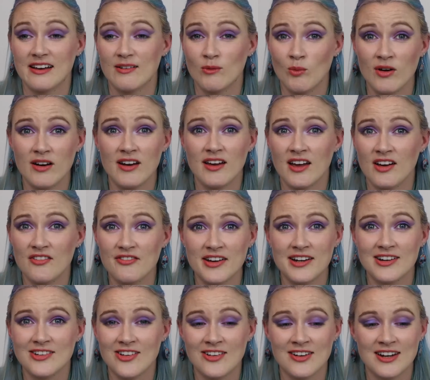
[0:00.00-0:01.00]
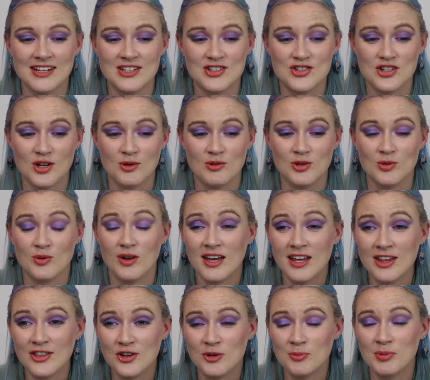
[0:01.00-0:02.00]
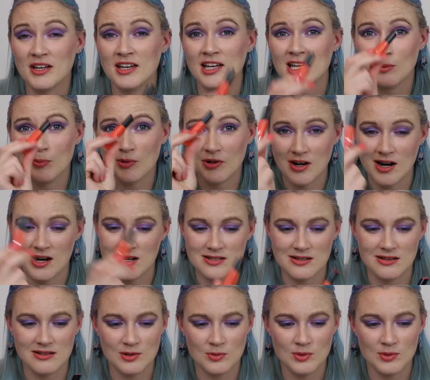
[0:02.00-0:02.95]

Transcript: One, I can't find it online to share with you either, but keep your eyes out.